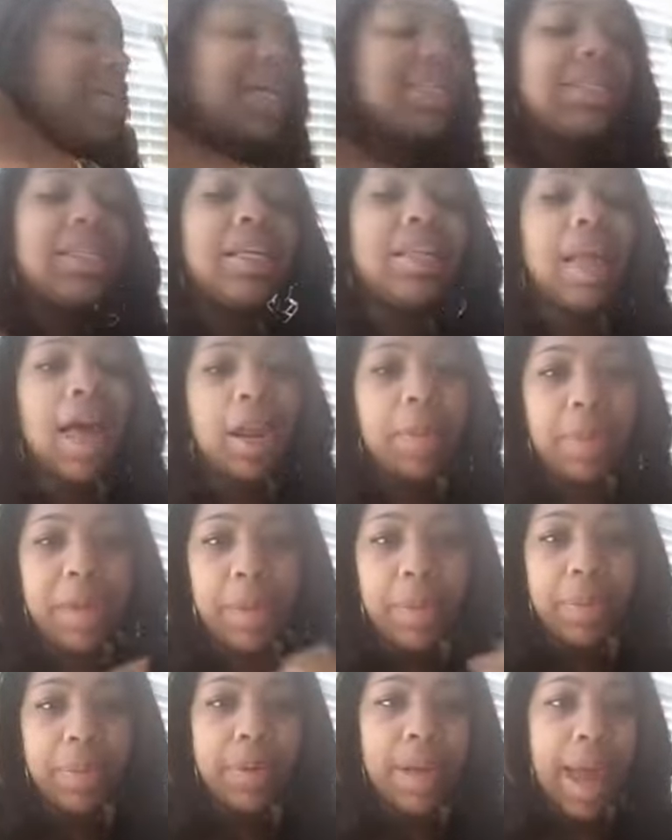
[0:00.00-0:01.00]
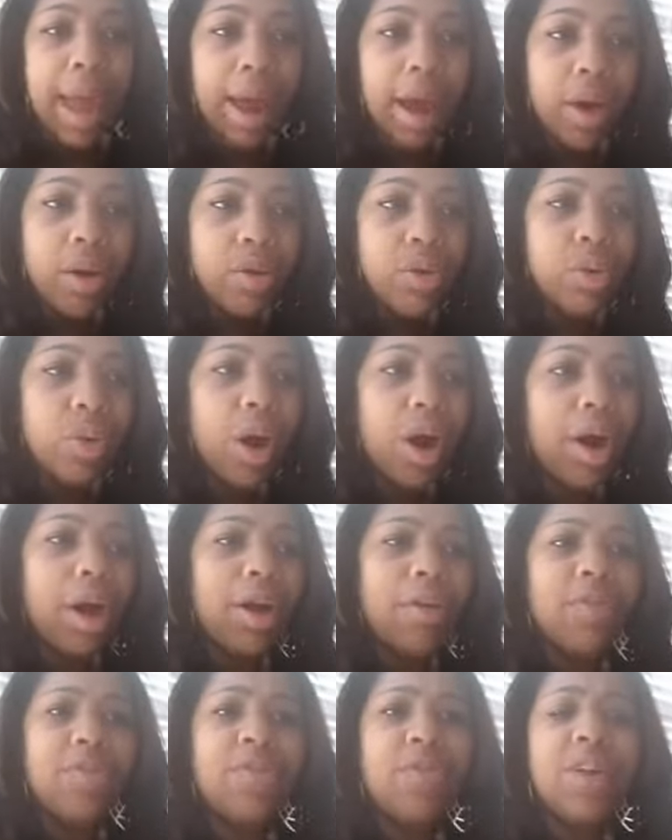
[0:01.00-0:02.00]
see a lot of people now who
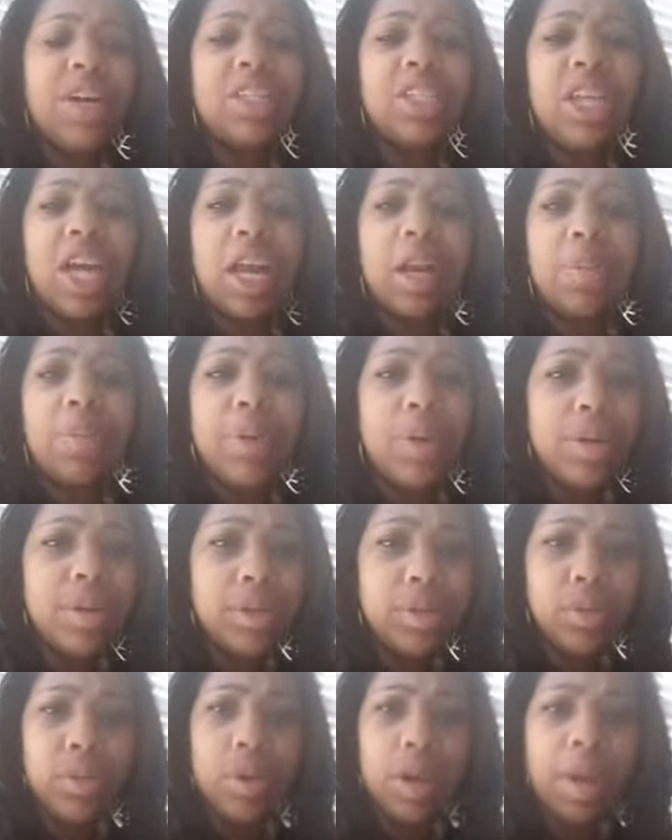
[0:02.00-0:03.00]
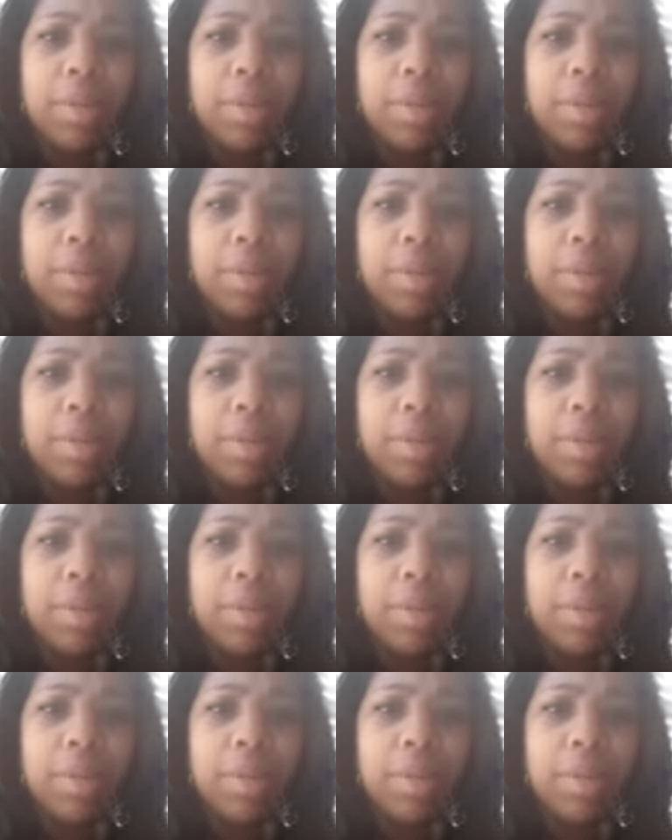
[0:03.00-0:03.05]
are fresh out of beauty school,